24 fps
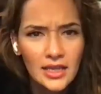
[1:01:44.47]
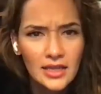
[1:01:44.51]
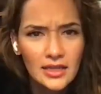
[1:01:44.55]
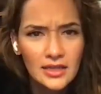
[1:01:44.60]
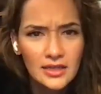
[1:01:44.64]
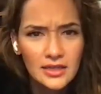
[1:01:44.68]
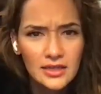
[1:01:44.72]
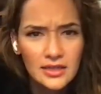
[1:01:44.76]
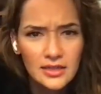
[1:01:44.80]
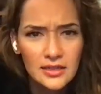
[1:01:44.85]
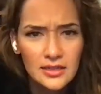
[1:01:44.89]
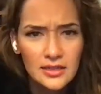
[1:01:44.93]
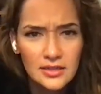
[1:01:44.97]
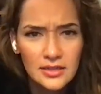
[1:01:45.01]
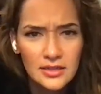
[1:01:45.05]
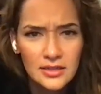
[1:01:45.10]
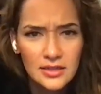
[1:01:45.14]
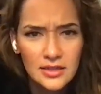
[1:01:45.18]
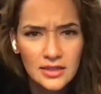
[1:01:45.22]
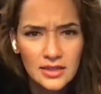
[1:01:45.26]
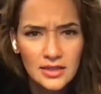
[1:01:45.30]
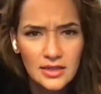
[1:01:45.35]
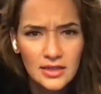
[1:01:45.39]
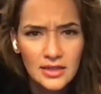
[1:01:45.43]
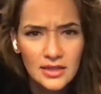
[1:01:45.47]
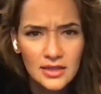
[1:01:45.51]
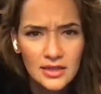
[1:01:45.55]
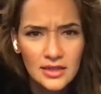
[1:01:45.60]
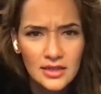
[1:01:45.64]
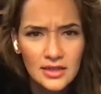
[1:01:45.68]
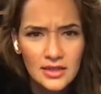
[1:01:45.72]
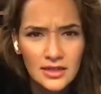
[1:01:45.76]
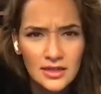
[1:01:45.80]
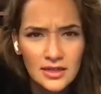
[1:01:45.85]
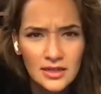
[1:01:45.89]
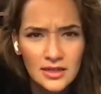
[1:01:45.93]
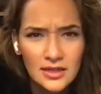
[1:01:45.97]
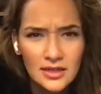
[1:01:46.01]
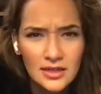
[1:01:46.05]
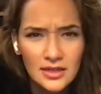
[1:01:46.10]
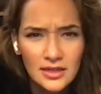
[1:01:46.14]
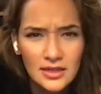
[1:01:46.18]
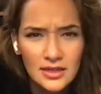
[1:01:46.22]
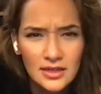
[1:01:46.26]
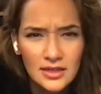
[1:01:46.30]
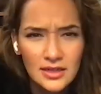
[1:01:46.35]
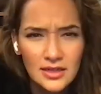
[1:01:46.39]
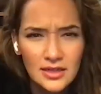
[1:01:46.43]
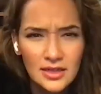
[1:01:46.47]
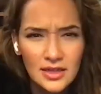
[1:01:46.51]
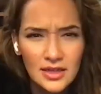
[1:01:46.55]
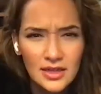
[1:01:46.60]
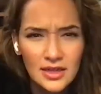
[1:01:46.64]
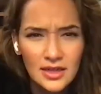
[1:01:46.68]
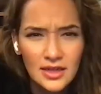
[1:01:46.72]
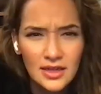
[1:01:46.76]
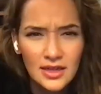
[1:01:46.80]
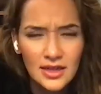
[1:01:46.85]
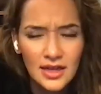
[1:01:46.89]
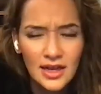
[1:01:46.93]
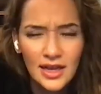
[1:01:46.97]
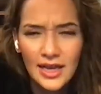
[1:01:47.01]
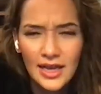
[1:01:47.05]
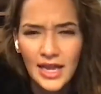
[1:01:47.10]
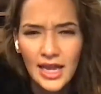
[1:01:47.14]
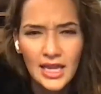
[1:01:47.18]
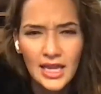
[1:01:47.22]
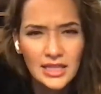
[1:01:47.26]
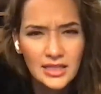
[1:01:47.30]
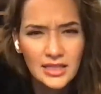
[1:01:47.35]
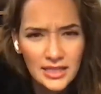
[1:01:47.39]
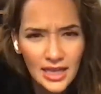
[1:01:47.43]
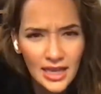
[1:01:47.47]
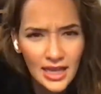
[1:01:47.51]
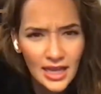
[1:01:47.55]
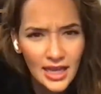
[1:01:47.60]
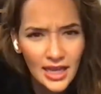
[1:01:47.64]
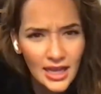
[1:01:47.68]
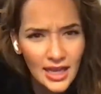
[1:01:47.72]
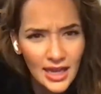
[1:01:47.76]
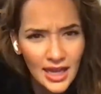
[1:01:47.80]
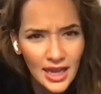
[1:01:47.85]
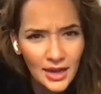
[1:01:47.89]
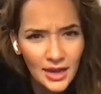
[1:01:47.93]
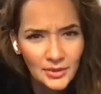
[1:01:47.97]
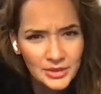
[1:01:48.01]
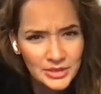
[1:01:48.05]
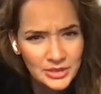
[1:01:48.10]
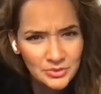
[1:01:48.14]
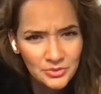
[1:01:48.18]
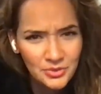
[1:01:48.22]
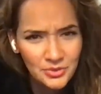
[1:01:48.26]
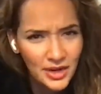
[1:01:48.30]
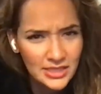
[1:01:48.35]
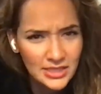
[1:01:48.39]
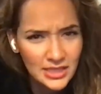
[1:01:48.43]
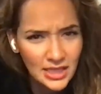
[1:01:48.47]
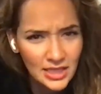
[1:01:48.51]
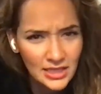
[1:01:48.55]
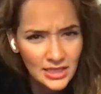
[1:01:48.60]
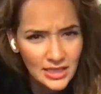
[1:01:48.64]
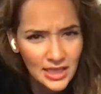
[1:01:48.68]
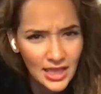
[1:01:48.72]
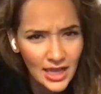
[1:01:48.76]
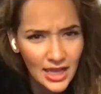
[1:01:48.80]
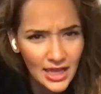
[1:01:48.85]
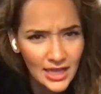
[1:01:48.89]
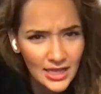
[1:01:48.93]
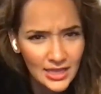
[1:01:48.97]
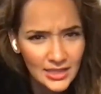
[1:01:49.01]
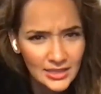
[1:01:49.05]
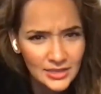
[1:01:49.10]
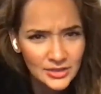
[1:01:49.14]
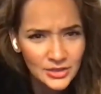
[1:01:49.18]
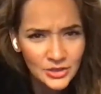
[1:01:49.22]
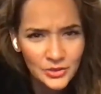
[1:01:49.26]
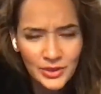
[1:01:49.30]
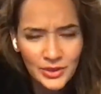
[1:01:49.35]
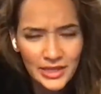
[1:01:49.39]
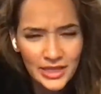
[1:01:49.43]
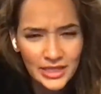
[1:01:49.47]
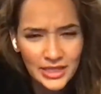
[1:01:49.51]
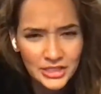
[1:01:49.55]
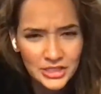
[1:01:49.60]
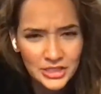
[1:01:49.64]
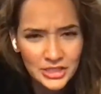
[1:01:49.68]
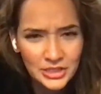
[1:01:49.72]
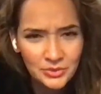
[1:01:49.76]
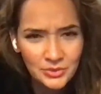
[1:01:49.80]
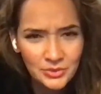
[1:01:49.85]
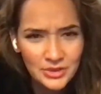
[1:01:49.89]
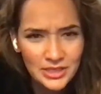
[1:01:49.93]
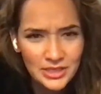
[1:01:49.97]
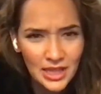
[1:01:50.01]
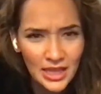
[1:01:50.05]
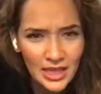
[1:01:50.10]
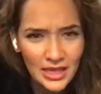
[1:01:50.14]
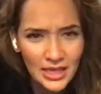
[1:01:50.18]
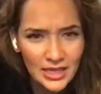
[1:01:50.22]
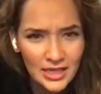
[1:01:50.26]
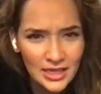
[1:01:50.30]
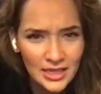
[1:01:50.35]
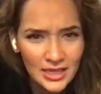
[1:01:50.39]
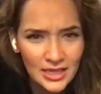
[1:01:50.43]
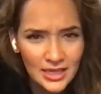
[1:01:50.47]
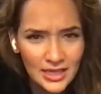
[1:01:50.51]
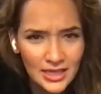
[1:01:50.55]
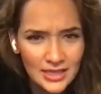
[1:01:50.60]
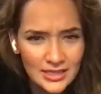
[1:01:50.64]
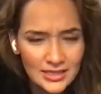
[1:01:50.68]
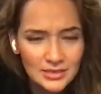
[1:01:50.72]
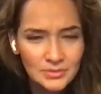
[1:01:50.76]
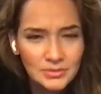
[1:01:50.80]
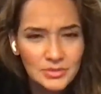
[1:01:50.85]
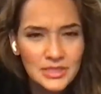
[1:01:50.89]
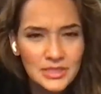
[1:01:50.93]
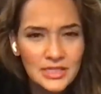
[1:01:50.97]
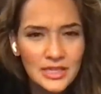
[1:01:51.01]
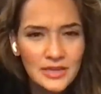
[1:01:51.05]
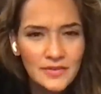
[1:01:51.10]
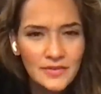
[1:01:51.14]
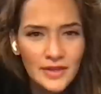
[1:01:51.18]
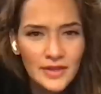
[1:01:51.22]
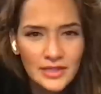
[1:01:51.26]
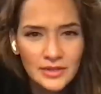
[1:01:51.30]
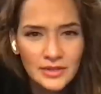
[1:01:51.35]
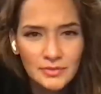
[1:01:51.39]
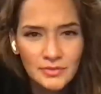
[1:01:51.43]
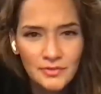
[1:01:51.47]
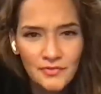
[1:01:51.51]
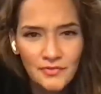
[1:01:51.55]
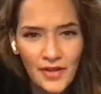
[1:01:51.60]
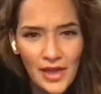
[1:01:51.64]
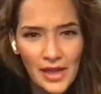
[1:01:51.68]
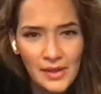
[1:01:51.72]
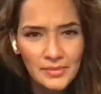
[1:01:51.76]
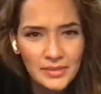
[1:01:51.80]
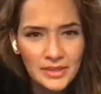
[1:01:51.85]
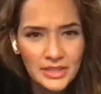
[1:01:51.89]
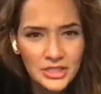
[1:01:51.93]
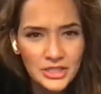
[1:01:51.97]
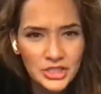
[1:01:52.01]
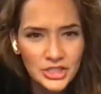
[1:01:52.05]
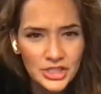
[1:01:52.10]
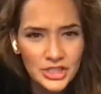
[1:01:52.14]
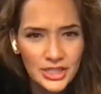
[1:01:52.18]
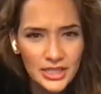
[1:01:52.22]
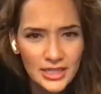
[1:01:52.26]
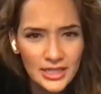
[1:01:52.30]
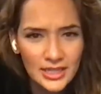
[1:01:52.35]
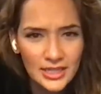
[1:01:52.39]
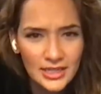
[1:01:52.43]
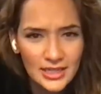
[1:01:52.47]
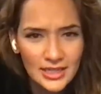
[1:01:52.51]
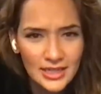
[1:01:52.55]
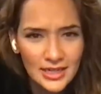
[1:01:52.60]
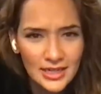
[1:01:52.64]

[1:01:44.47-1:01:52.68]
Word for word: Hmm, hmm, hmm. I hate that. I wasn't raised like that. And doing that shit was like some TV family shit.